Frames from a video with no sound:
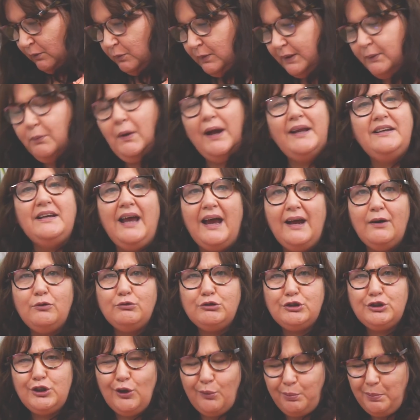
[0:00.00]
We went
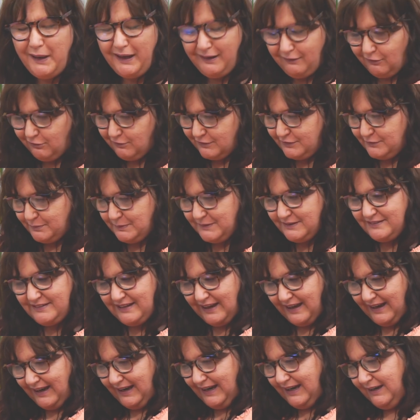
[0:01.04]
out shopping Christmas
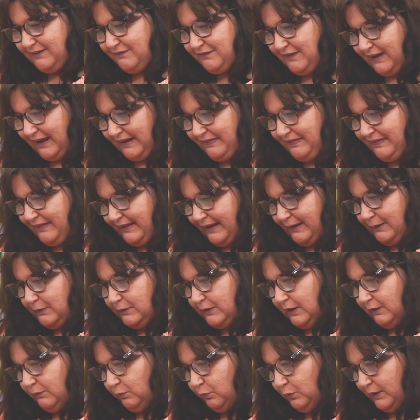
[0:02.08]
Eve and
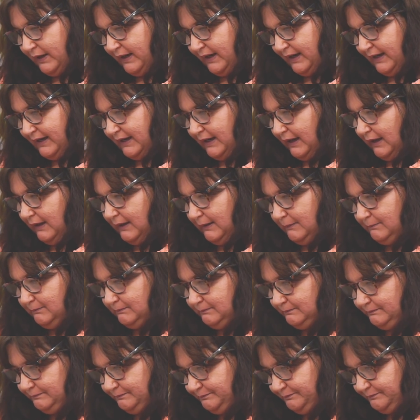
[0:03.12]
then we um,